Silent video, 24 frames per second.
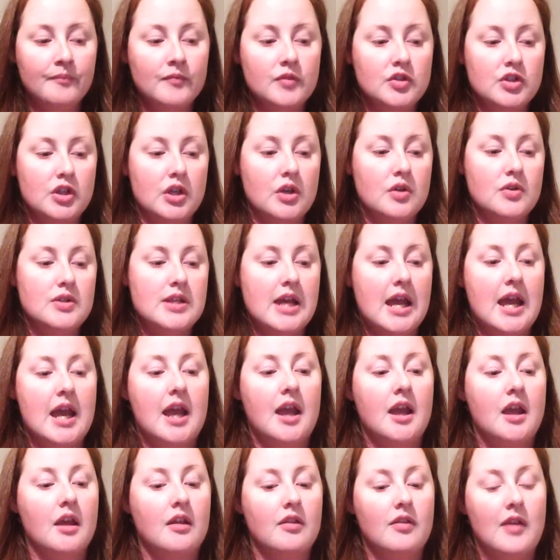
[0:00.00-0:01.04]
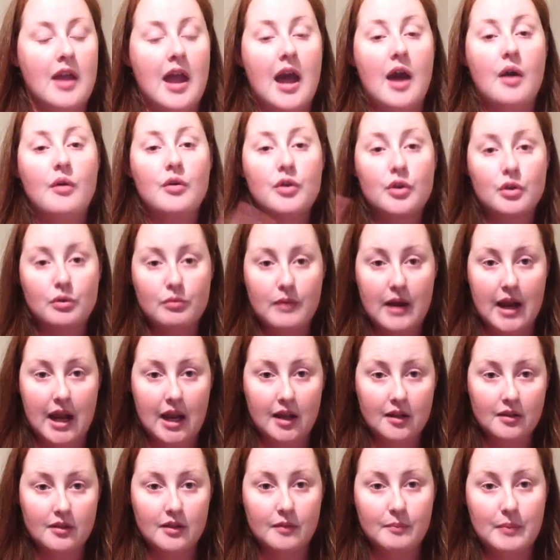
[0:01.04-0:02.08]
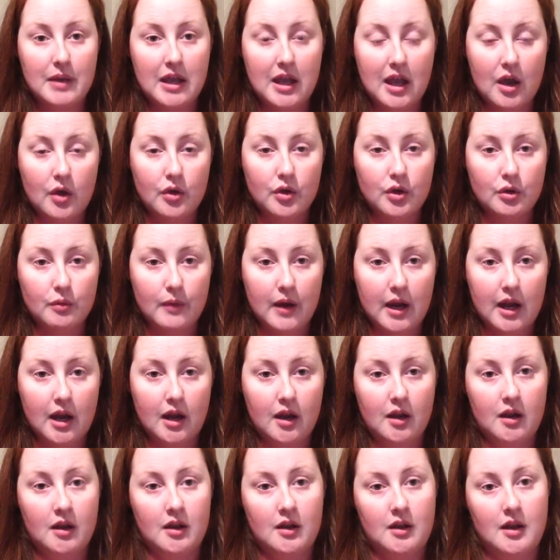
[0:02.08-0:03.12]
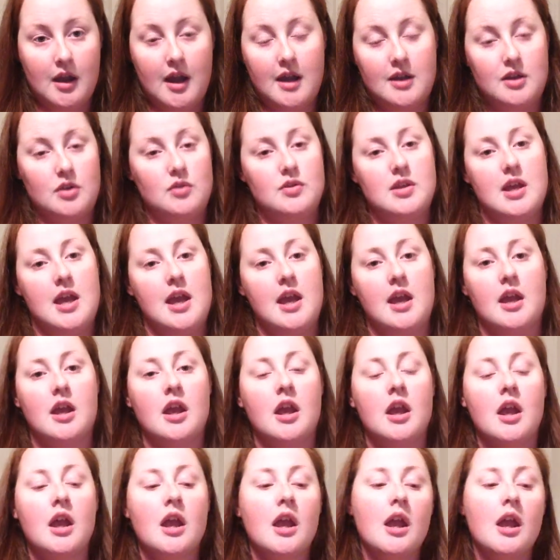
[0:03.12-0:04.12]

So you take the outer ring, the big outer ring, and you take